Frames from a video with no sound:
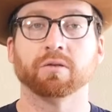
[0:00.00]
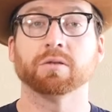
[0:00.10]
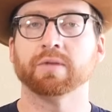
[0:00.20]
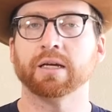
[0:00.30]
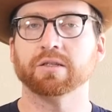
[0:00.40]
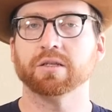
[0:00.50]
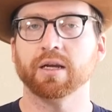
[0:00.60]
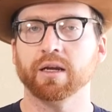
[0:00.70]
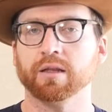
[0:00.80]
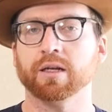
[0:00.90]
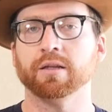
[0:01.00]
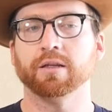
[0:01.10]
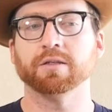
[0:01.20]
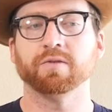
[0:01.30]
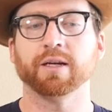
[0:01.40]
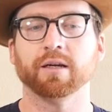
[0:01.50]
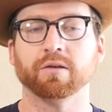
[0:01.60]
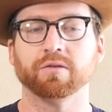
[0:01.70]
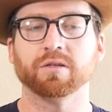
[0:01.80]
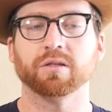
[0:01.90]
It goes without saying that in these
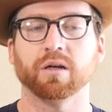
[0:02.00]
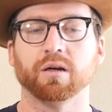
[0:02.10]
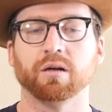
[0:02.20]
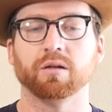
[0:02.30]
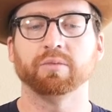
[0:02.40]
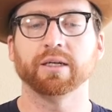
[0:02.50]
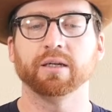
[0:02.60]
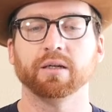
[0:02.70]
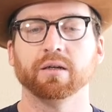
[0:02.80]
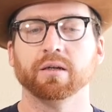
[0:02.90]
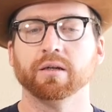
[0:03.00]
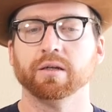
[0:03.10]
videos I'll be